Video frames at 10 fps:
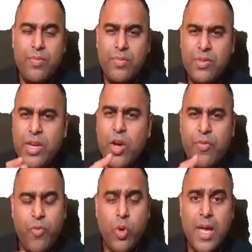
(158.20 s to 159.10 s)
three or
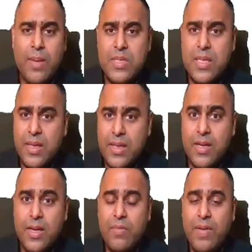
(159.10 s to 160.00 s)
four times in a
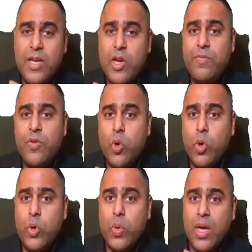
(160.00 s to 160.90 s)
year where you have to
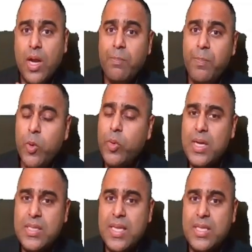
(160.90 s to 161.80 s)
go to a
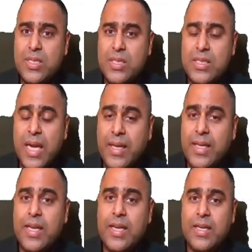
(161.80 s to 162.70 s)
computer
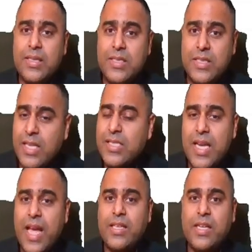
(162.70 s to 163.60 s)
center just
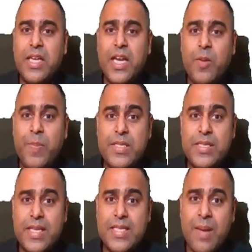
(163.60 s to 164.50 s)
like the NEET
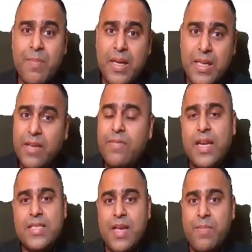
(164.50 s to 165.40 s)
PG exam and give an
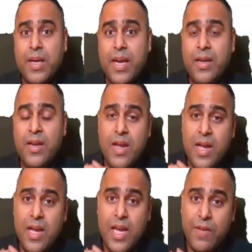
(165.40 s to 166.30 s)
exam again.
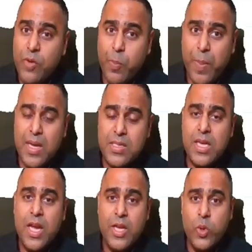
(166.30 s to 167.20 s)
If you
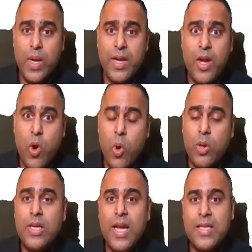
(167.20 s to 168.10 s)
pass, you get an
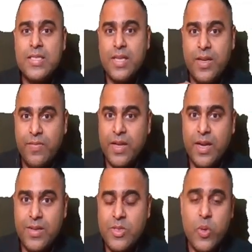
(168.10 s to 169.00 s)
online
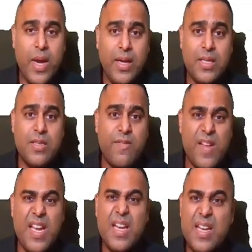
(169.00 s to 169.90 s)
certificate. So it is a
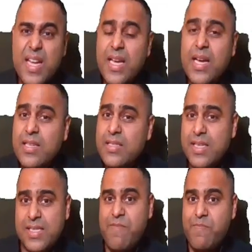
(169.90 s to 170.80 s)
very rigorous
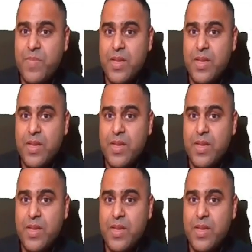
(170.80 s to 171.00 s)
exam.